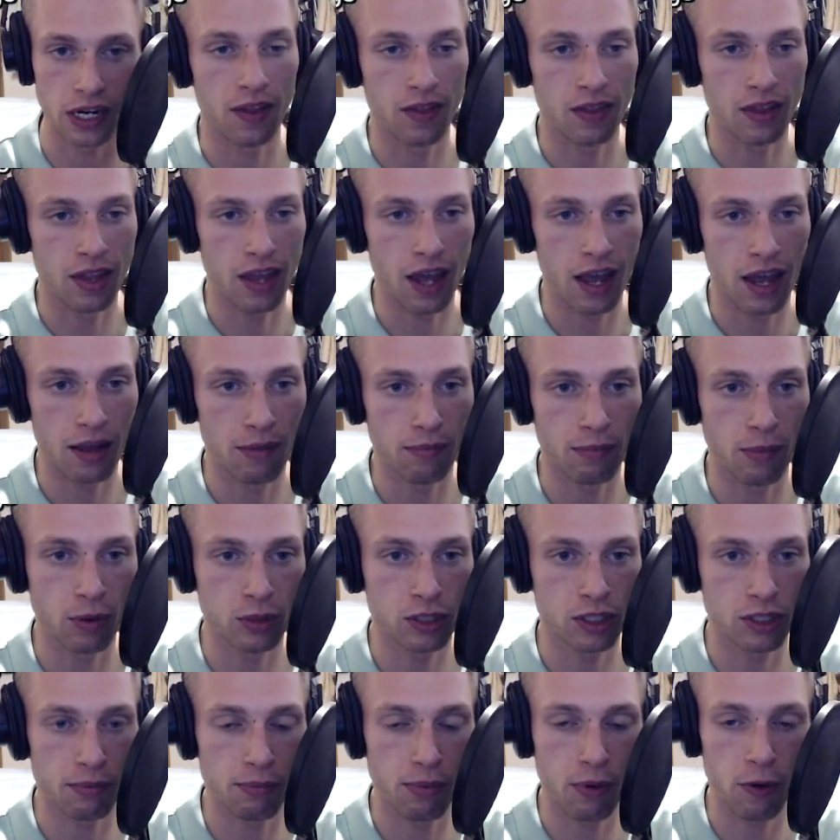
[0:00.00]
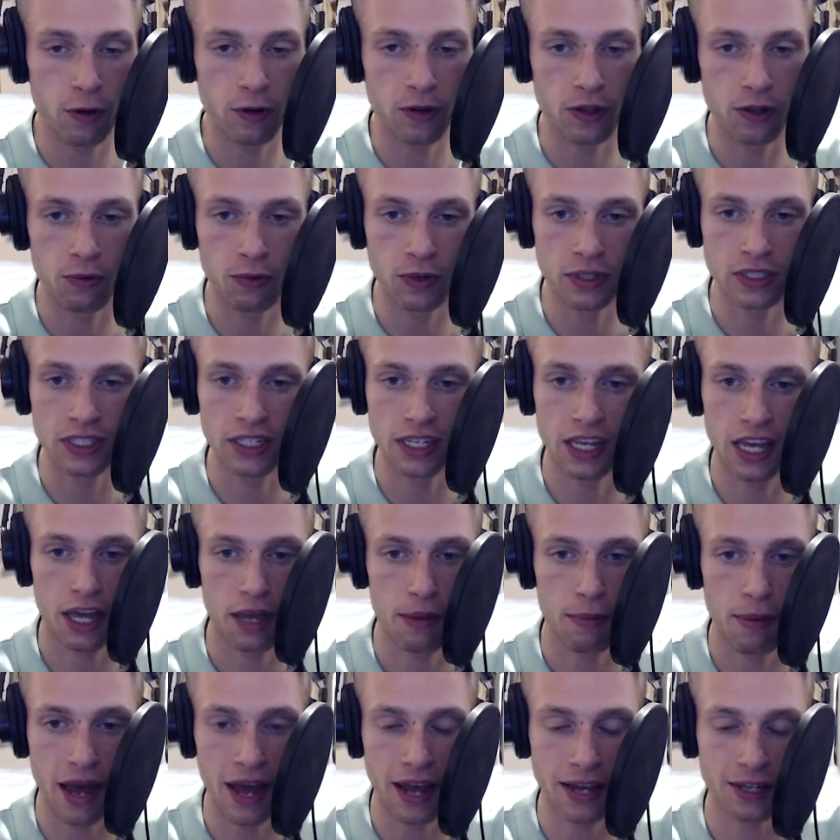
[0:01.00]
And then most importantly, once the
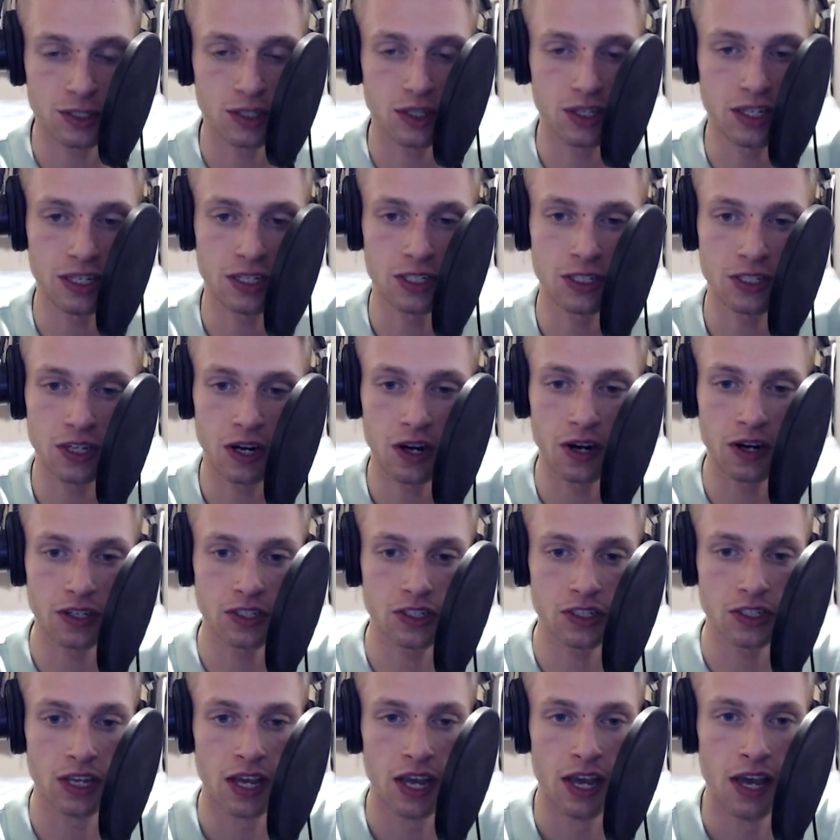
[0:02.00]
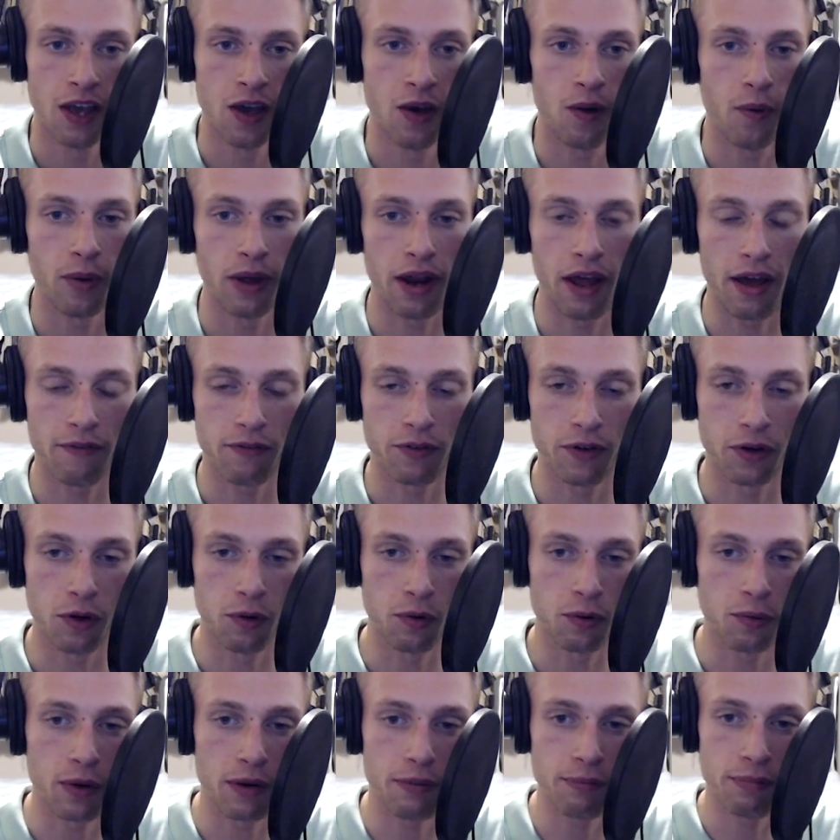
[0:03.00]
game actually starts, whenever
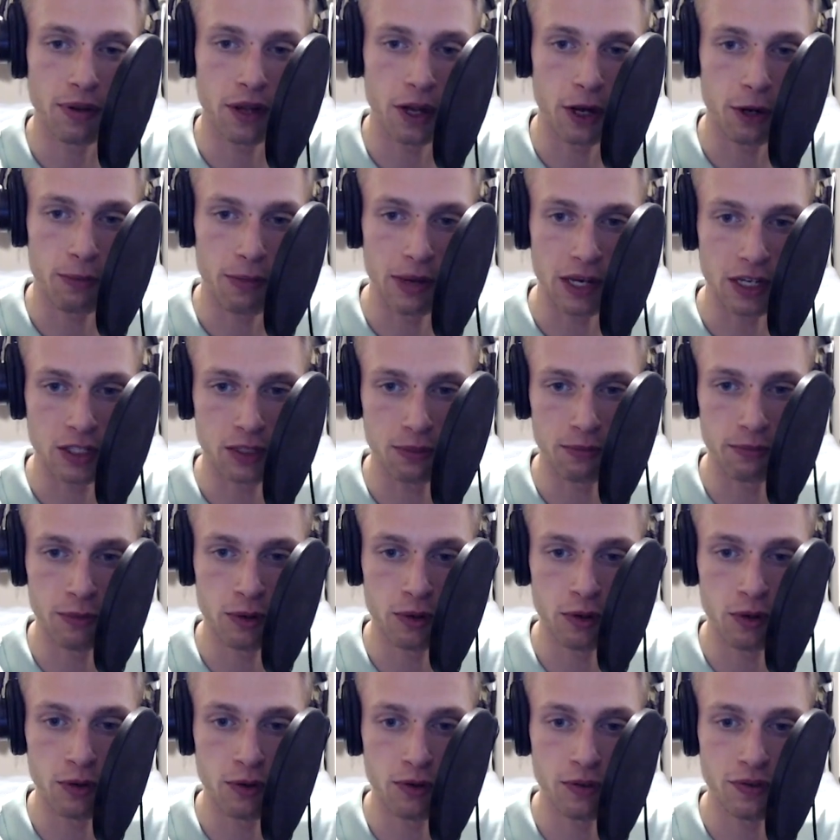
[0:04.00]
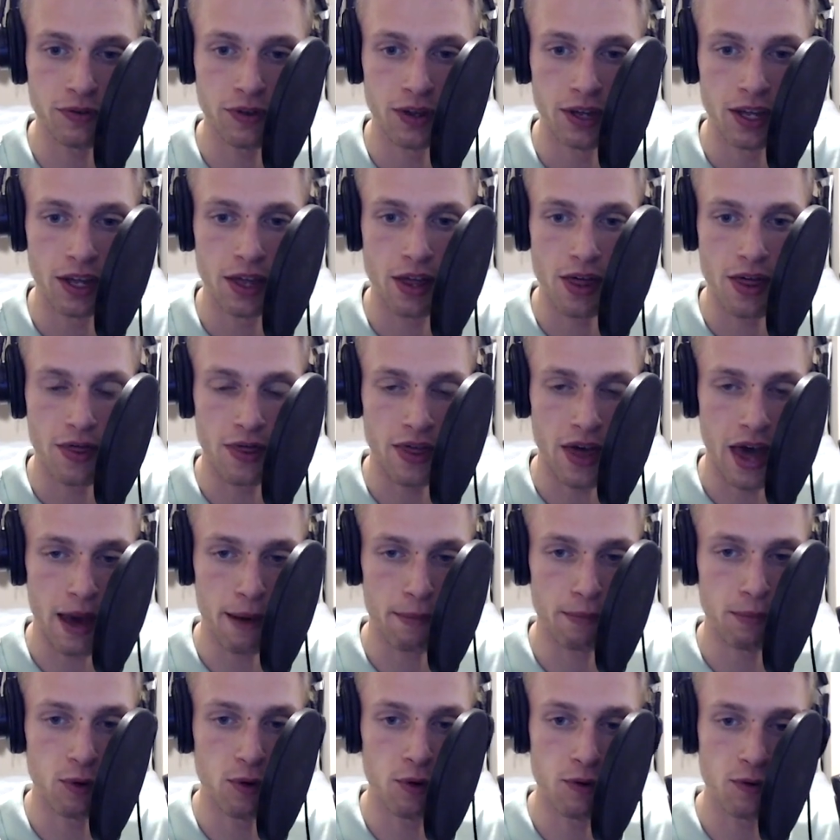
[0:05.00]
one player makes a move, that
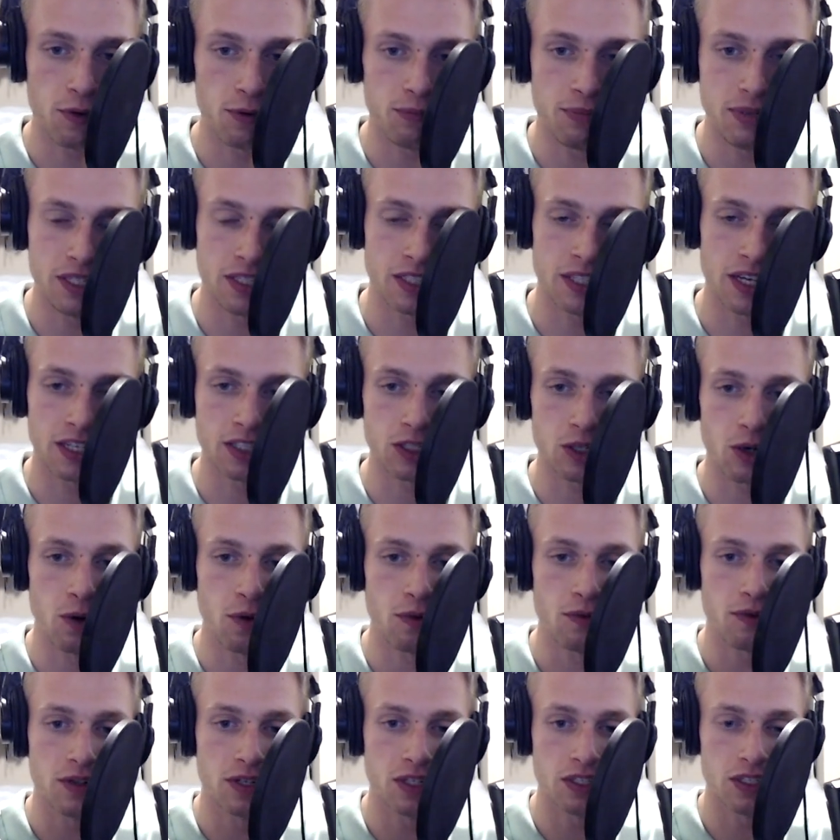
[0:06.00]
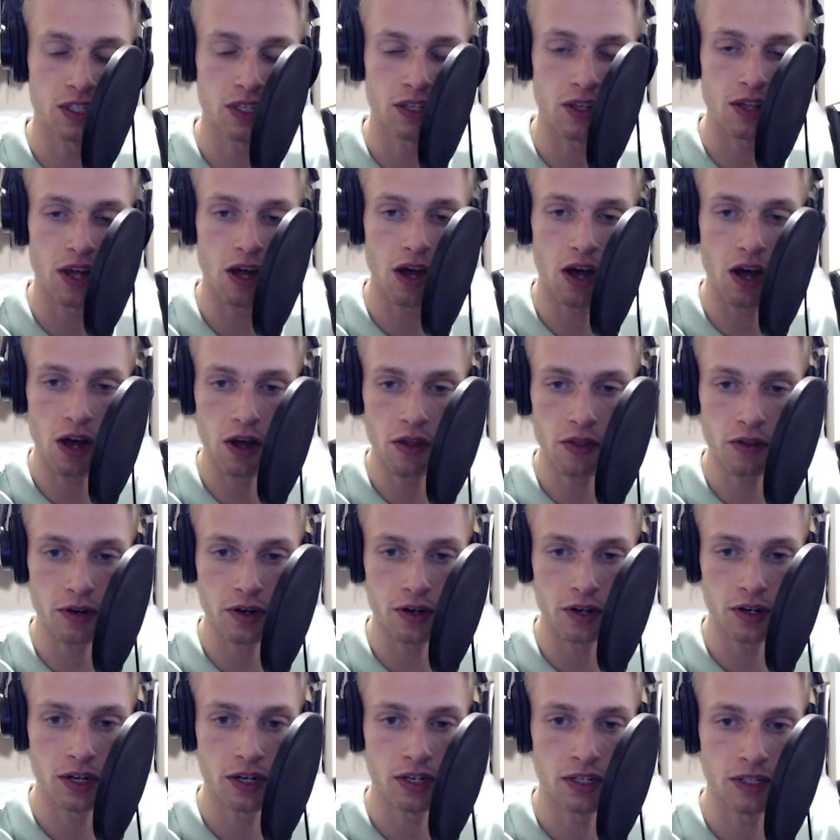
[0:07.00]
move will be sent over to the
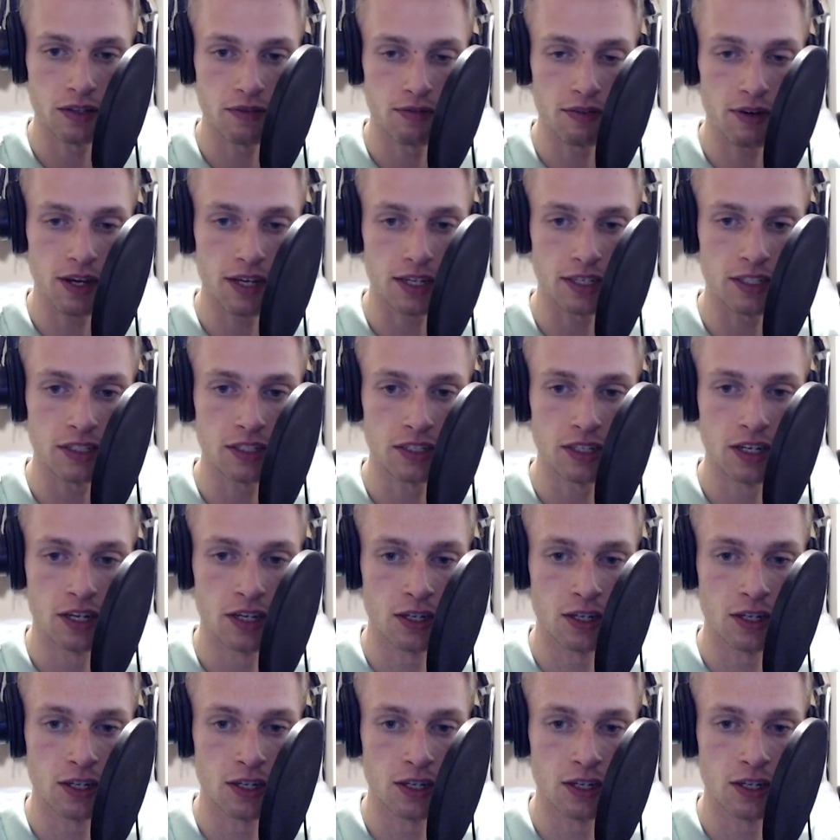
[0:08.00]
other device.